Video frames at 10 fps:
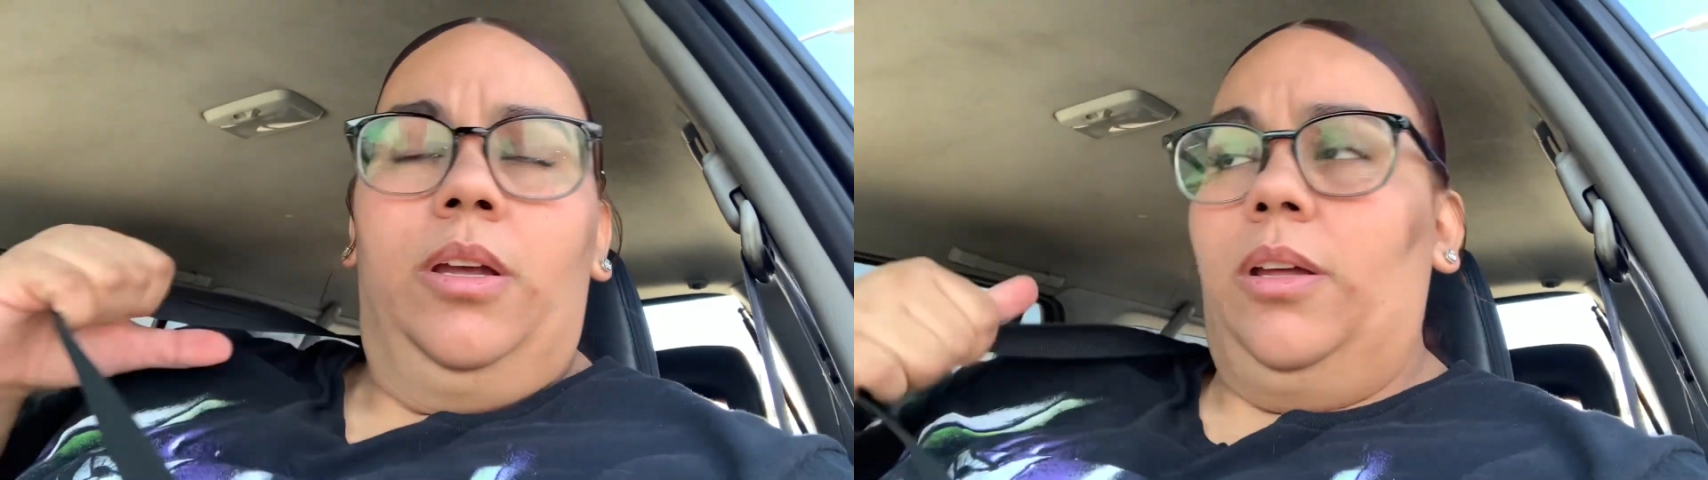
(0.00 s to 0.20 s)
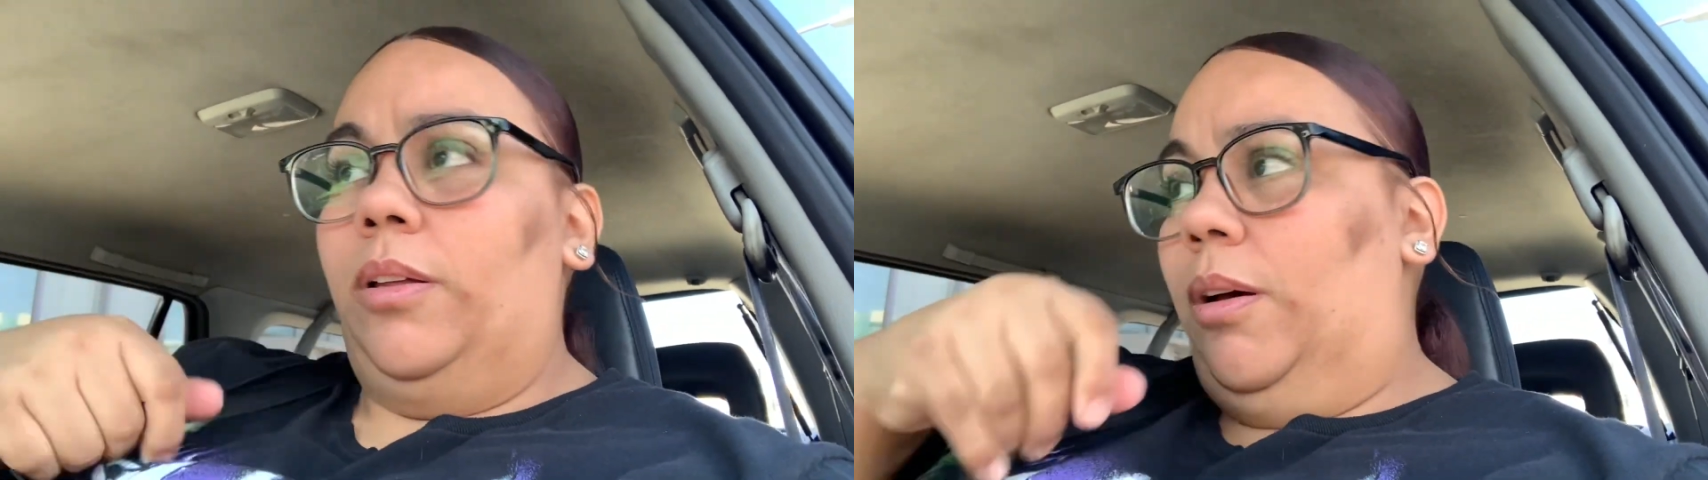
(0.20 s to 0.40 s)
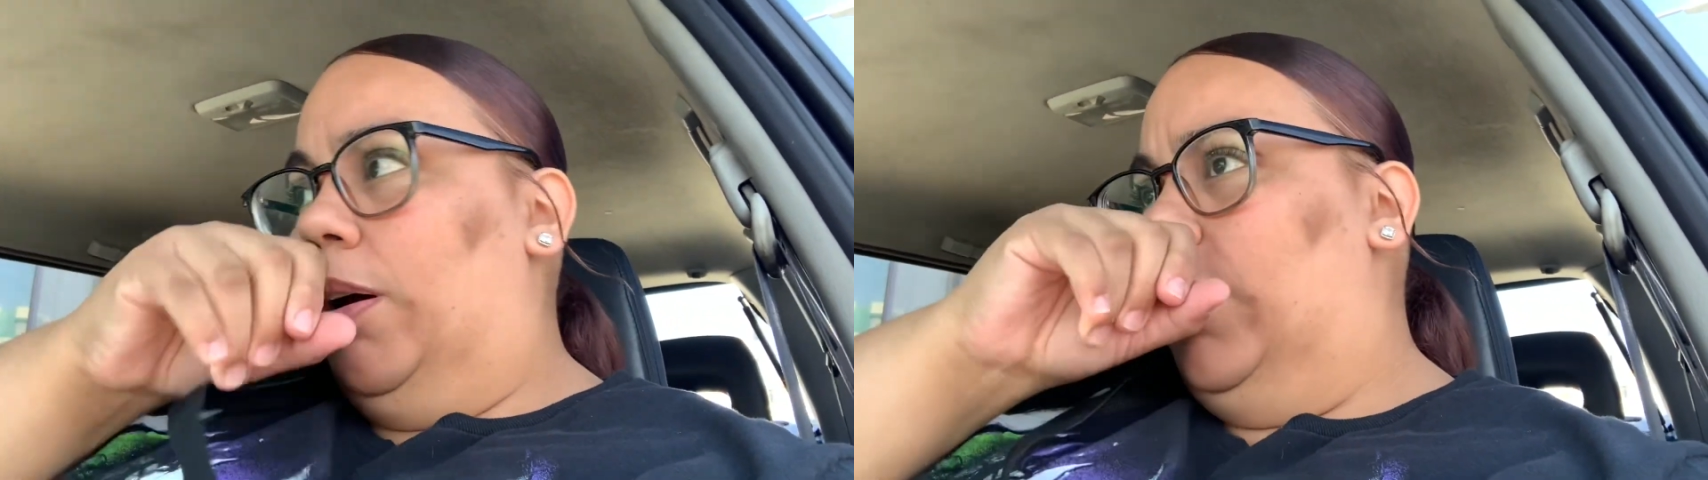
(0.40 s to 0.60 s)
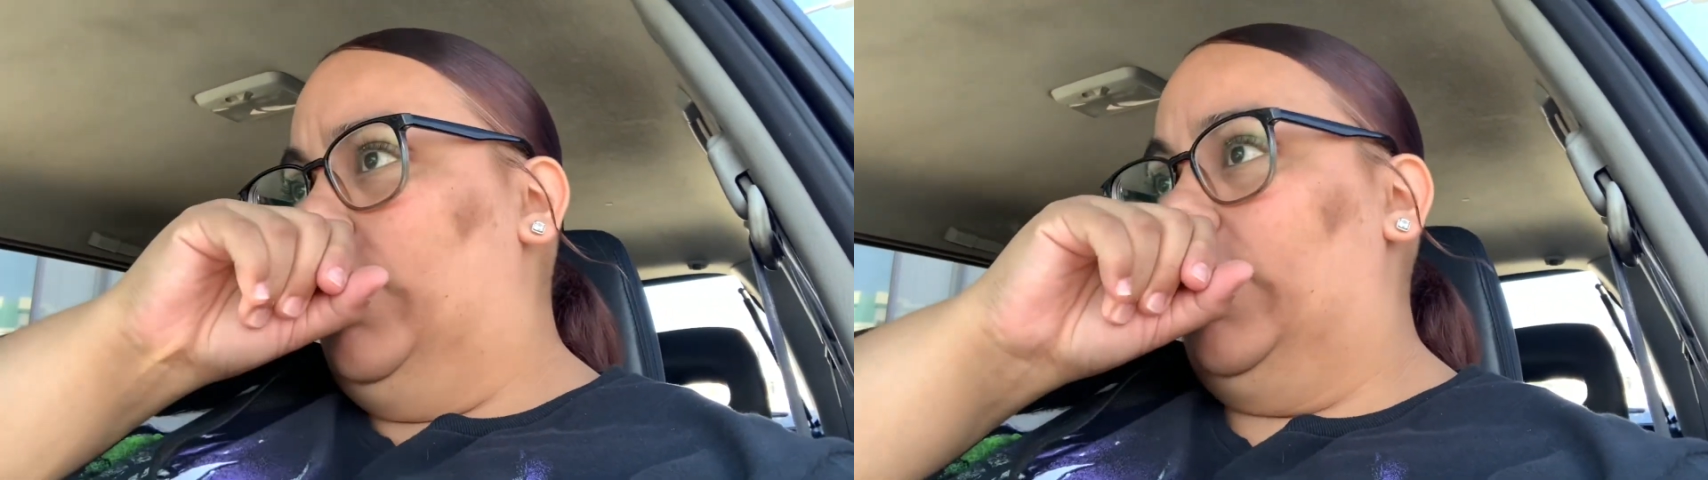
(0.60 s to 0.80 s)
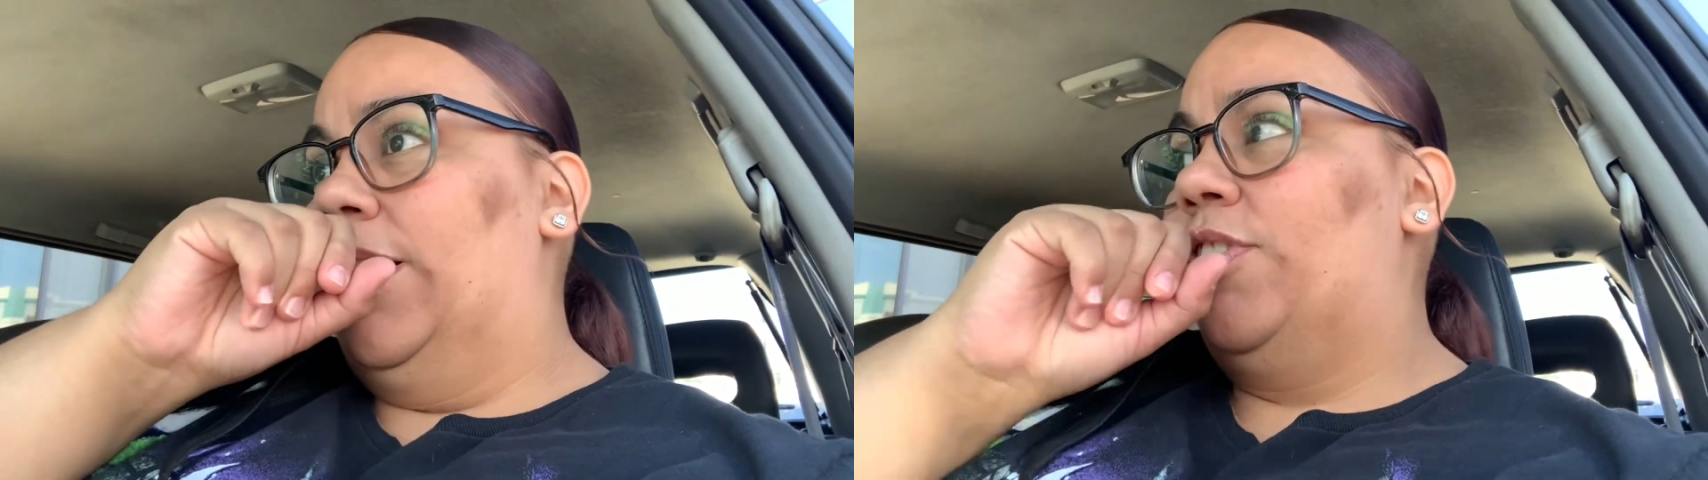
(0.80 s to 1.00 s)

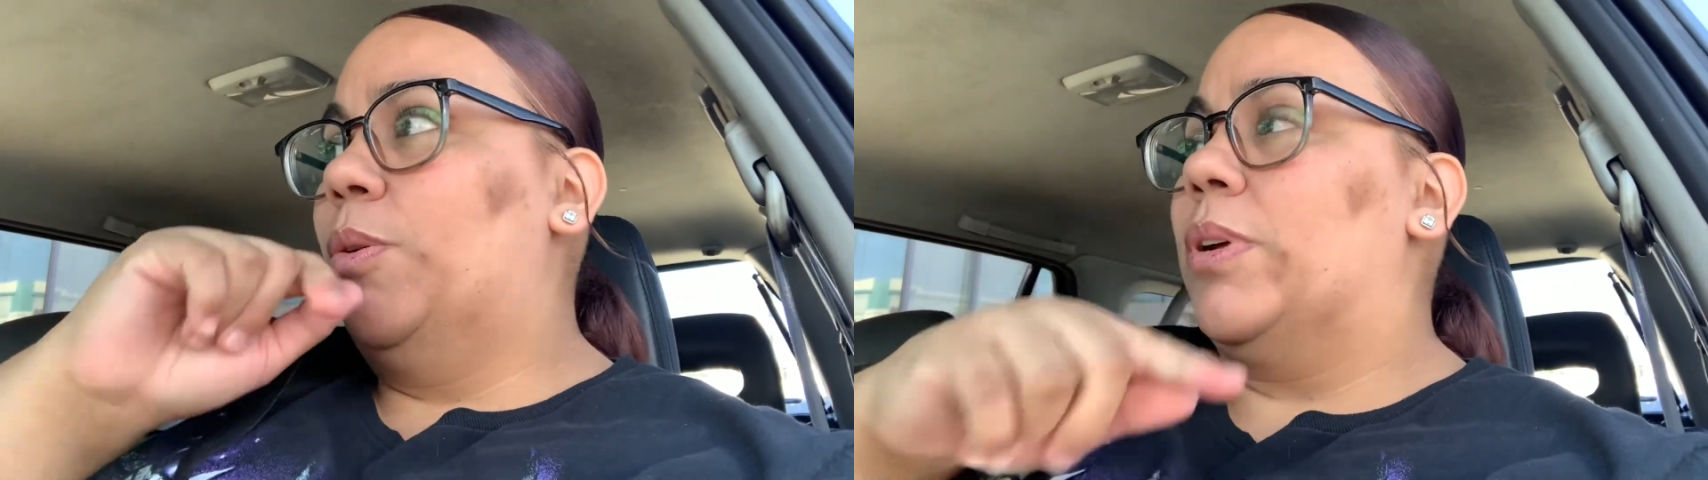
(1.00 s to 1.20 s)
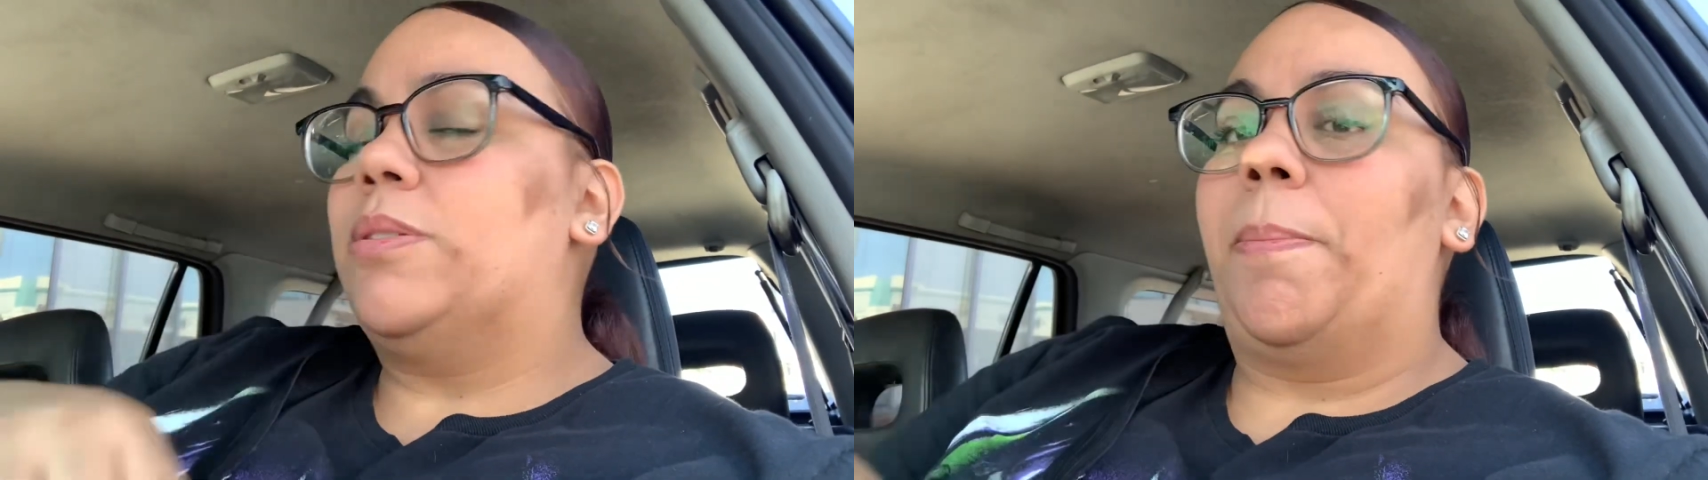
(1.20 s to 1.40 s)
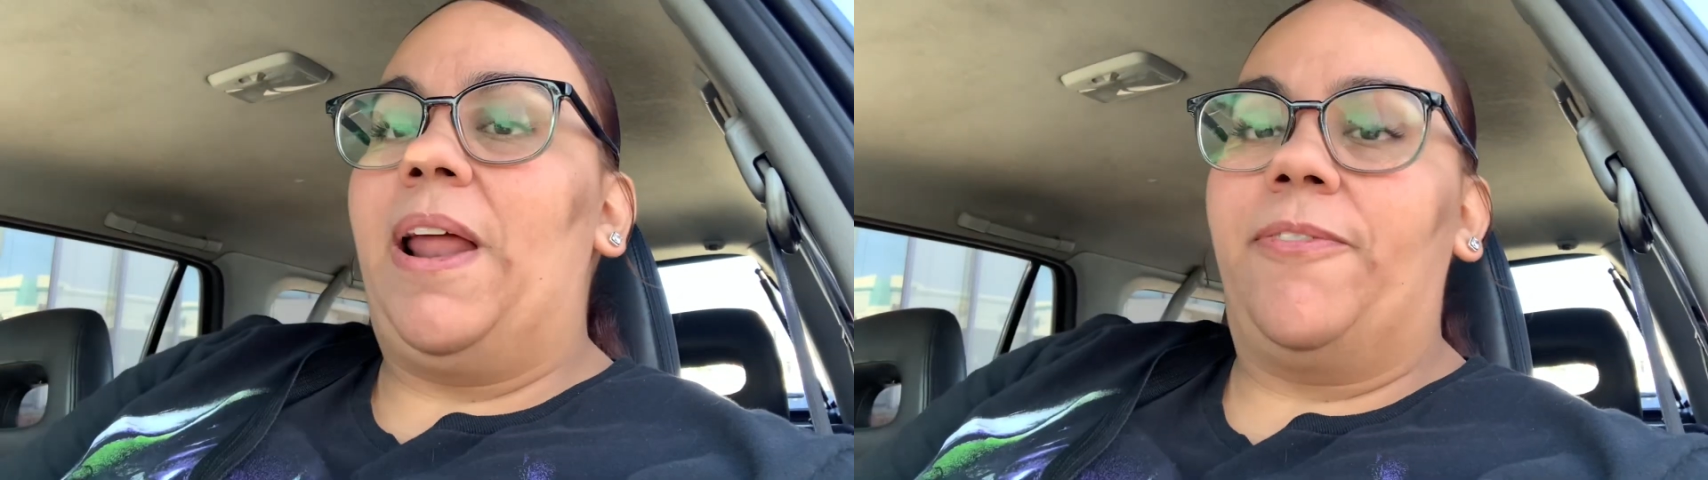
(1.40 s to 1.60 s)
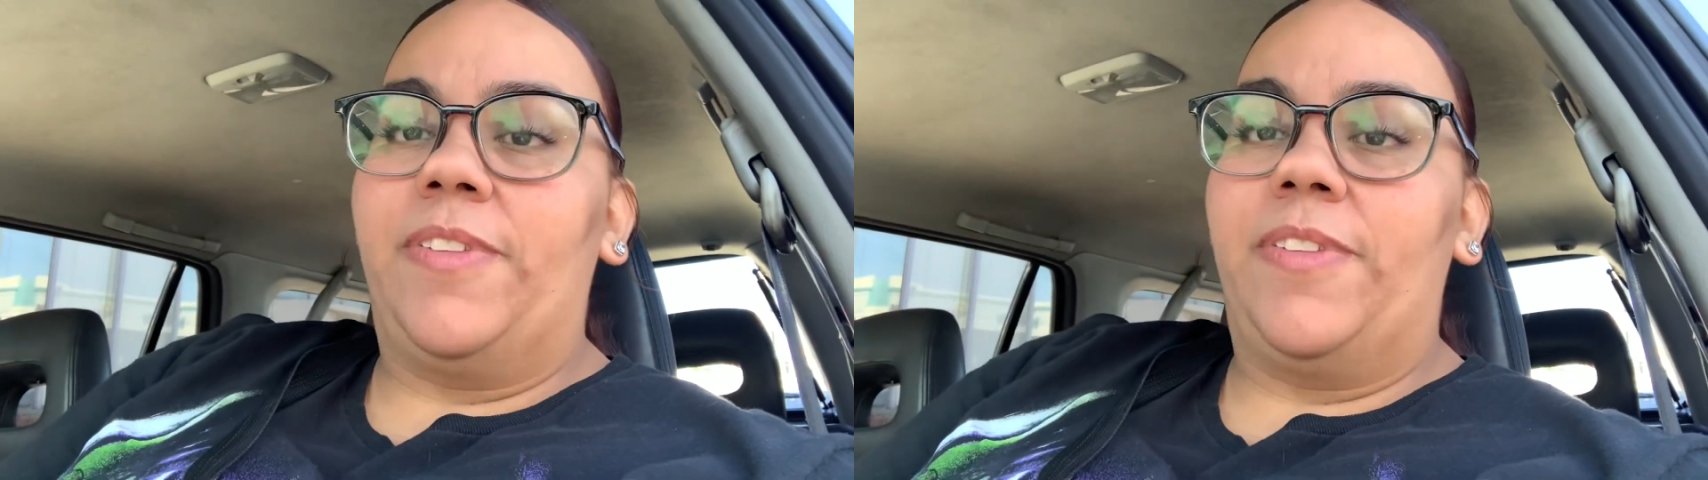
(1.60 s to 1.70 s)
If she wants to apply for